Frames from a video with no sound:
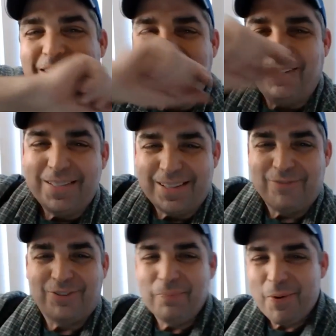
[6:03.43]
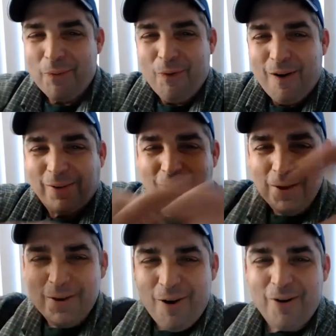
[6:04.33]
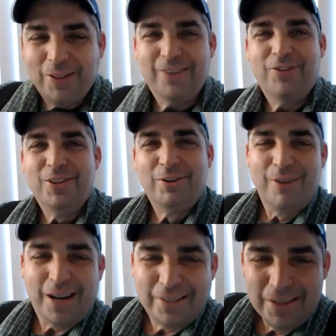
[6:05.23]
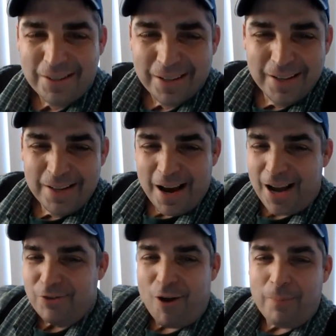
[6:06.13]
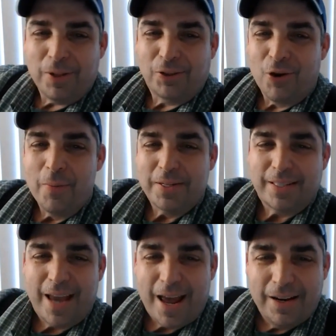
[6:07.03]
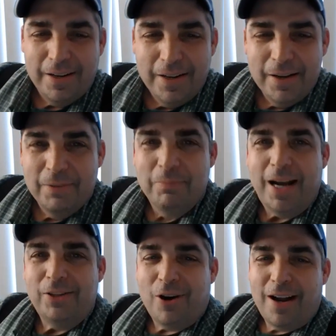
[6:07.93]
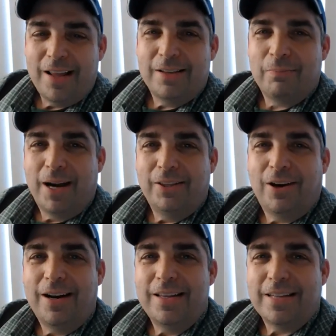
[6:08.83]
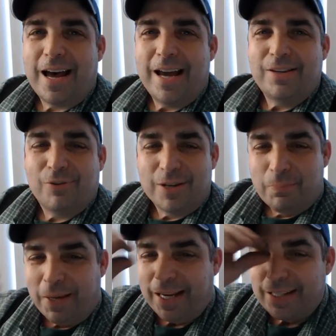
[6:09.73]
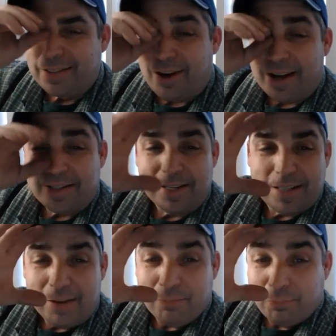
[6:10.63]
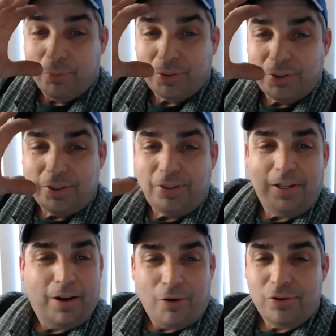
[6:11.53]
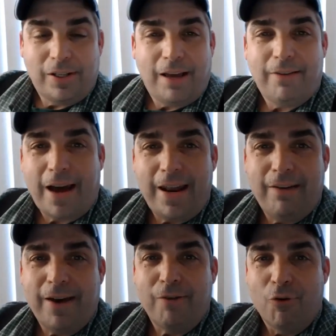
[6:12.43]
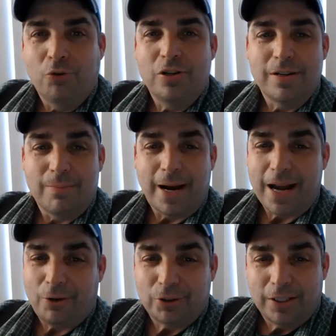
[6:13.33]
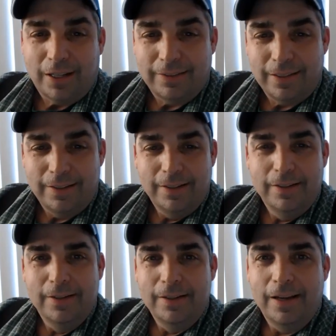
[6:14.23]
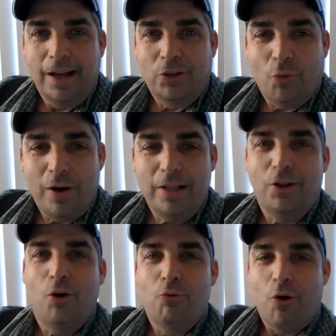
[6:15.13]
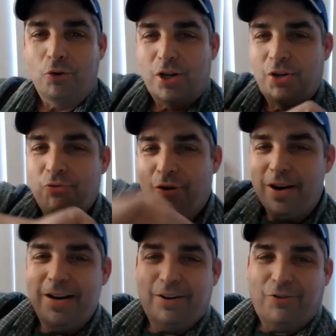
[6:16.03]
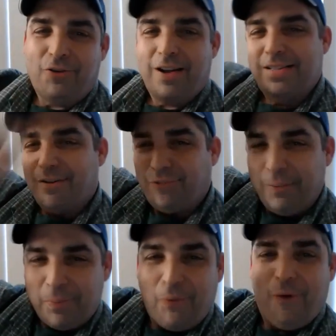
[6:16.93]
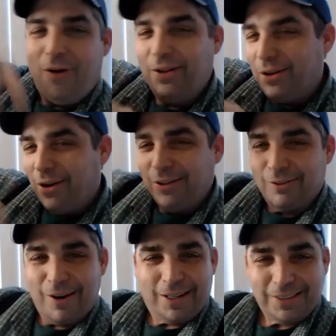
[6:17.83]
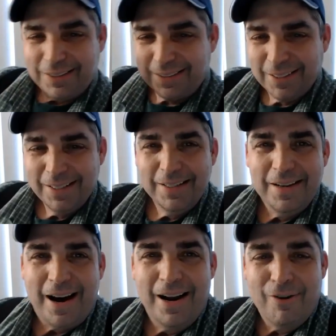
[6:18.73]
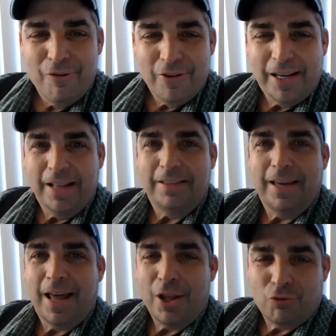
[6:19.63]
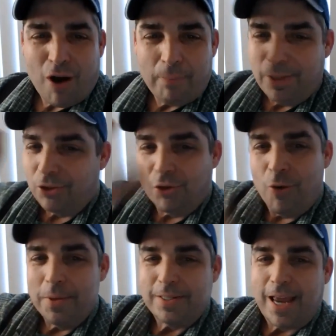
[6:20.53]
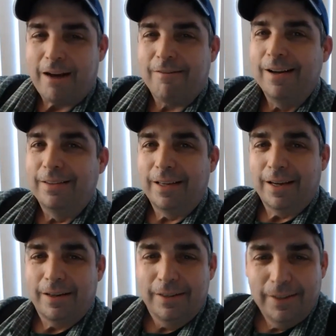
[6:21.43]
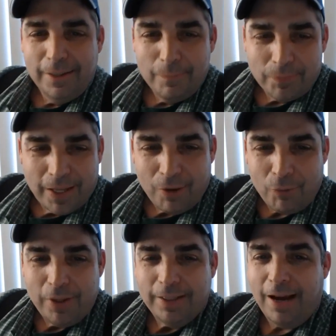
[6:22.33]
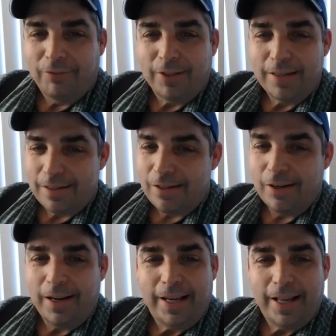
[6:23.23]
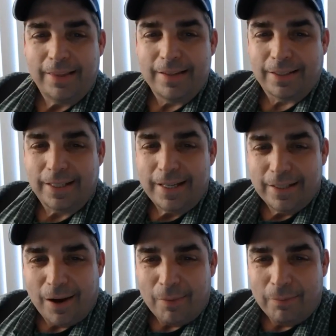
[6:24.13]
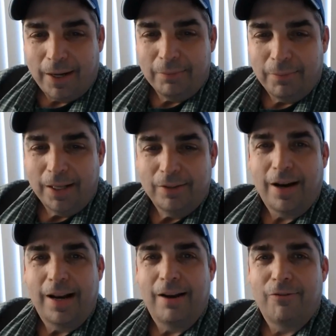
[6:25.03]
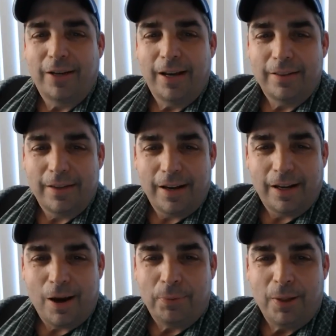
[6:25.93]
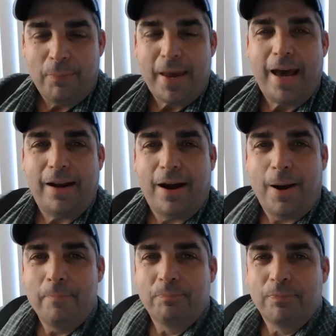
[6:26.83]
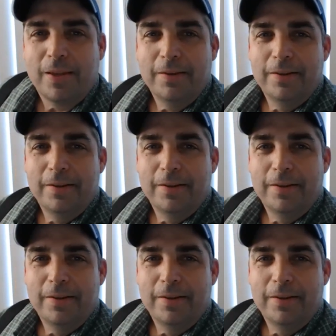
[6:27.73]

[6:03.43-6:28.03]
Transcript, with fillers: ran across the flipping wall, all different directions. I dropped the thermostat my daughter, my daughter's eyes were as big as saucers. They, she, you know, she never, I never had roaches in my house or nothing. Yeah, 20 little roaches running across the flipping wall in all directions. I'll never forget that. I dropped the thermostat right there and we left. I said, You gotta get this cleaned up. My my daughter never forget that. A couple of bad um